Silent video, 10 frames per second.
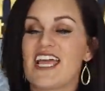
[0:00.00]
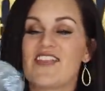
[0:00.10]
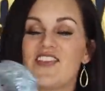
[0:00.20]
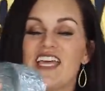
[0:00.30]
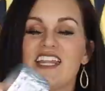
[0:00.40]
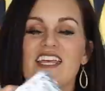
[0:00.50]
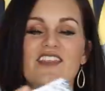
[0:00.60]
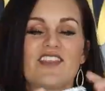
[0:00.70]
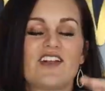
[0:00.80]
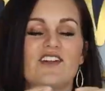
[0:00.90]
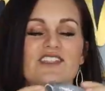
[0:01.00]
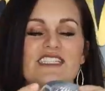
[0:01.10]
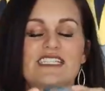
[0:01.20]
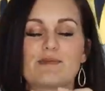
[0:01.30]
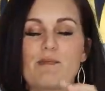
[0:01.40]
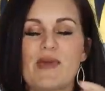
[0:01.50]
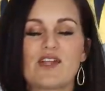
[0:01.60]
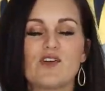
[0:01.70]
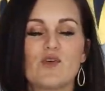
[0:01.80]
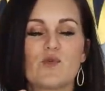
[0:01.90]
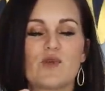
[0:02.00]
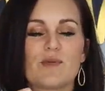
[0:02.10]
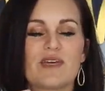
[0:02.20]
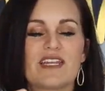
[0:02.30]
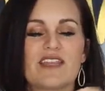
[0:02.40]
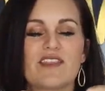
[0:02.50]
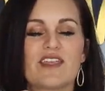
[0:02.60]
And then there's this metal ribbon